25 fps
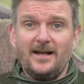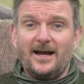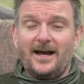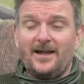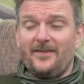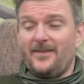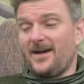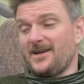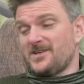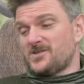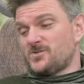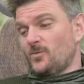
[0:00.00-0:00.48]

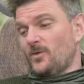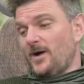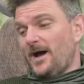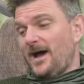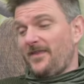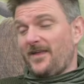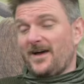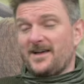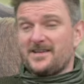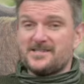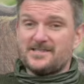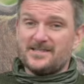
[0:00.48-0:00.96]
and that's
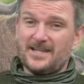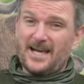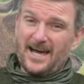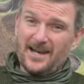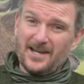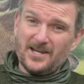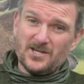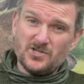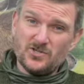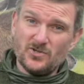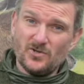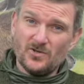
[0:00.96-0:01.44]
where that
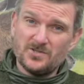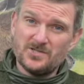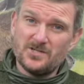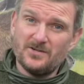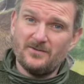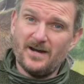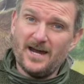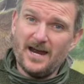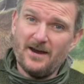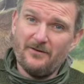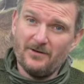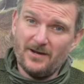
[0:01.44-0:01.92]
slightly
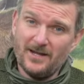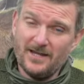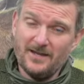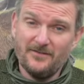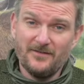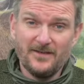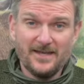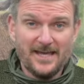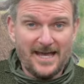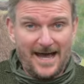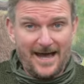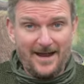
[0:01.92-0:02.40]
shorter eye
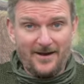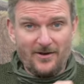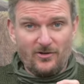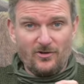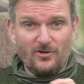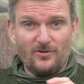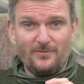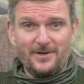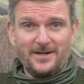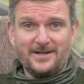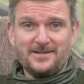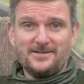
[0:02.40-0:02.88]
relief can
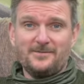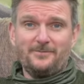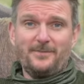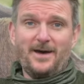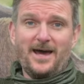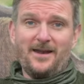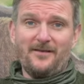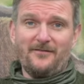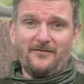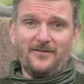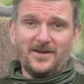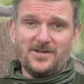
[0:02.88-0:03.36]
come in as a
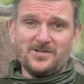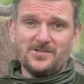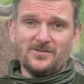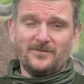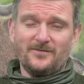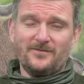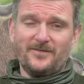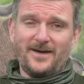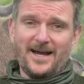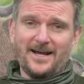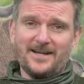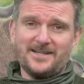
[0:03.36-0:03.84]

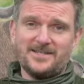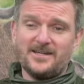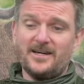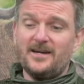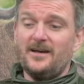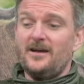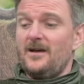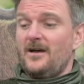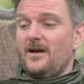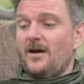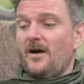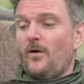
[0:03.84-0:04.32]
beneficial
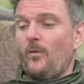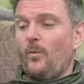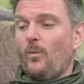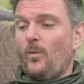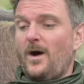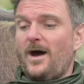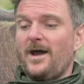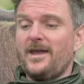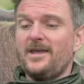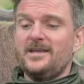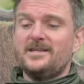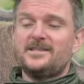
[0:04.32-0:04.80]
factor, and
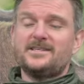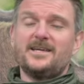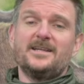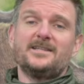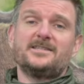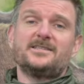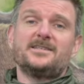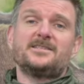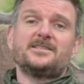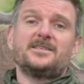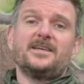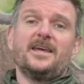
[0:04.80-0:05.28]
why you
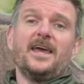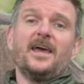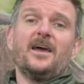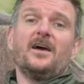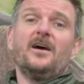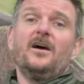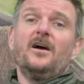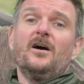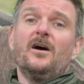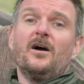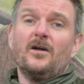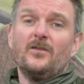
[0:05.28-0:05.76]
tend to see
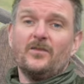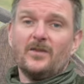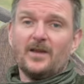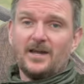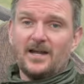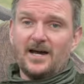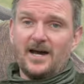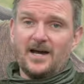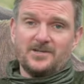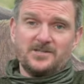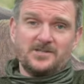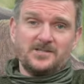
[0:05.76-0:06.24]
it on the
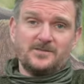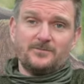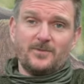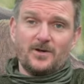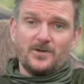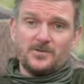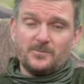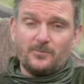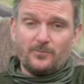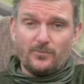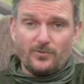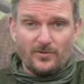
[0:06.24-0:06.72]
largest,
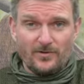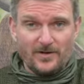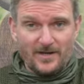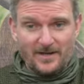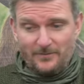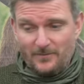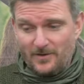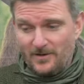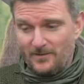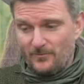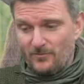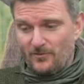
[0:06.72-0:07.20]
most
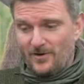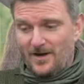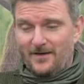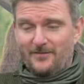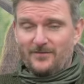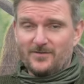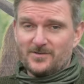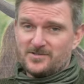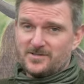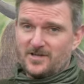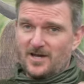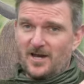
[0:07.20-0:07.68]
premium
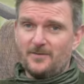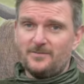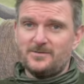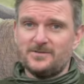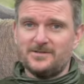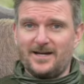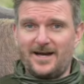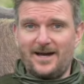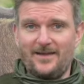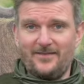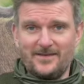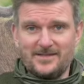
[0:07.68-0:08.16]
rifle
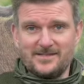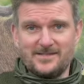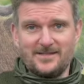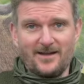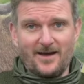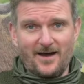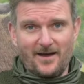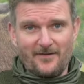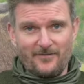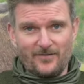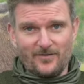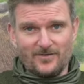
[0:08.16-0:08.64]
scopes like this
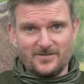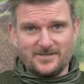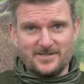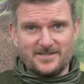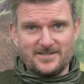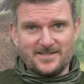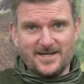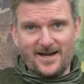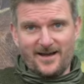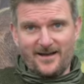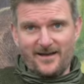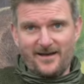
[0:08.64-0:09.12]
Nightforce
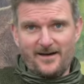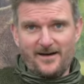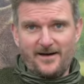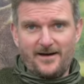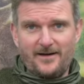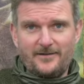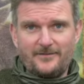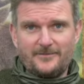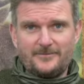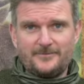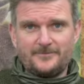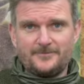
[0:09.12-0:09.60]
Attack R.